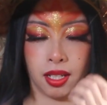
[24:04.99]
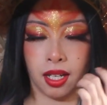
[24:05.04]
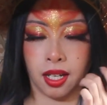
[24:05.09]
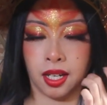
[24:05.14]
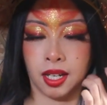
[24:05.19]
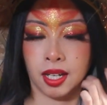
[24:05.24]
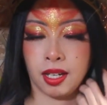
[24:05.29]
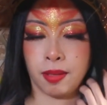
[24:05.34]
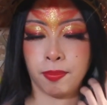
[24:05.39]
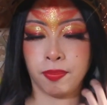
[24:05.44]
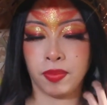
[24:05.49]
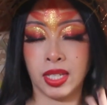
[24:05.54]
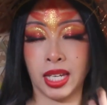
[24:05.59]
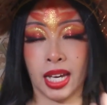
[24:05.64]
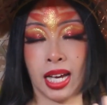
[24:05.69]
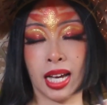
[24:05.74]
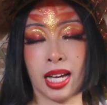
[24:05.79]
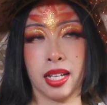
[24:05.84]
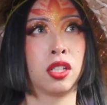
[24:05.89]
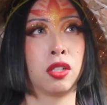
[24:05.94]

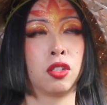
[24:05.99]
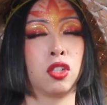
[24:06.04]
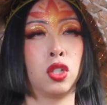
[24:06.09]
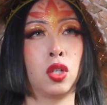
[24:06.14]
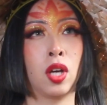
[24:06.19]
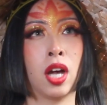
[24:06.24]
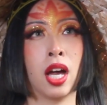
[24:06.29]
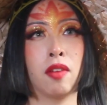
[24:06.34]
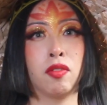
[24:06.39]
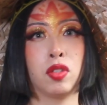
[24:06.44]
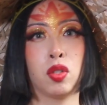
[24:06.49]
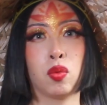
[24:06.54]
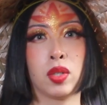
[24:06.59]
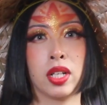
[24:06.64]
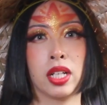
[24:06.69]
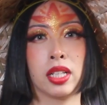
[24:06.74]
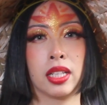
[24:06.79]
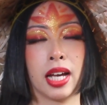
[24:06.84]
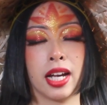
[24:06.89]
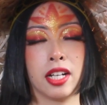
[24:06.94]
Yeah, you have to
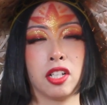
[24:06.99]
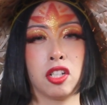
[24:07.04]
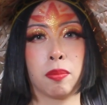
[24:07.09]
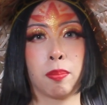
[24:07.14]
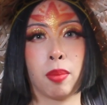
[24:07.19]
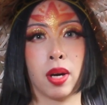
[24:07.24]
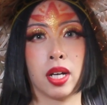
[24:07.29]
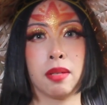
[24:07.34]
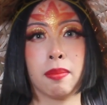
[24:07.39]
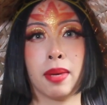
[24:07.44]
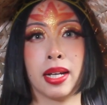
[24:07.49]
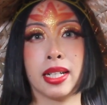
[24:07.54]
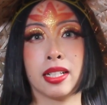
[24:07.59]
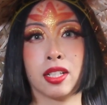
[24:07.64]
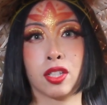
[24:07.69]
realign your body, mind, and